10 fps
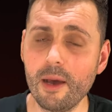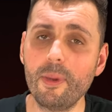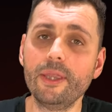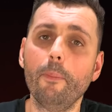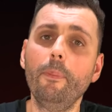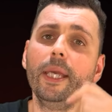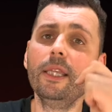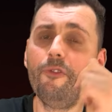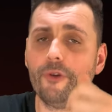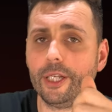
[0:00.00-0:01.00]
But the
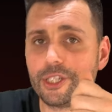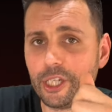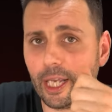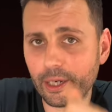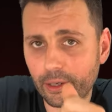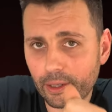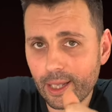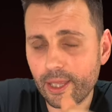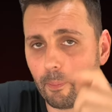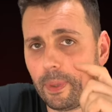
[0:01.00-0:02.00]
big differentiator,
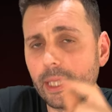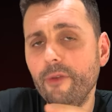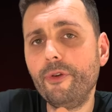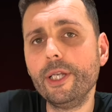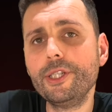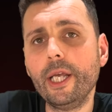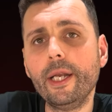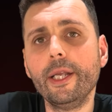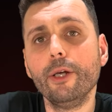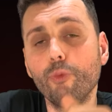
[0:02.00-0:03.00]
the big
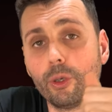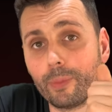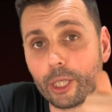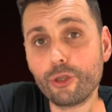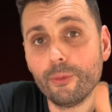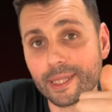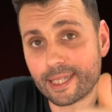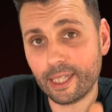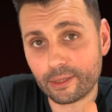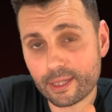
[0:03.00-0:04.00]
differentiator here will be human
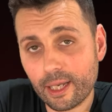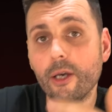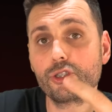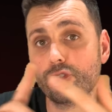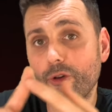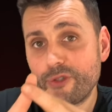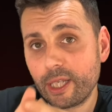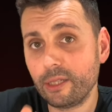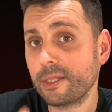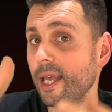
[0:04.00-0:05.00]
skills, soft
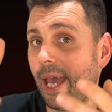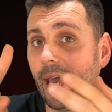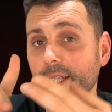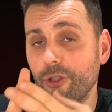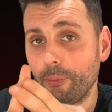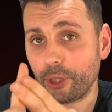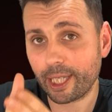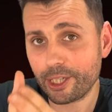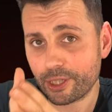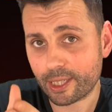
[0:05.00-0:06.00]
skills and
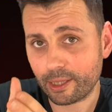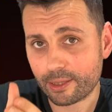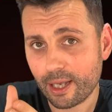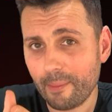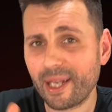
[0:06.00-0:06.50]
communication skills.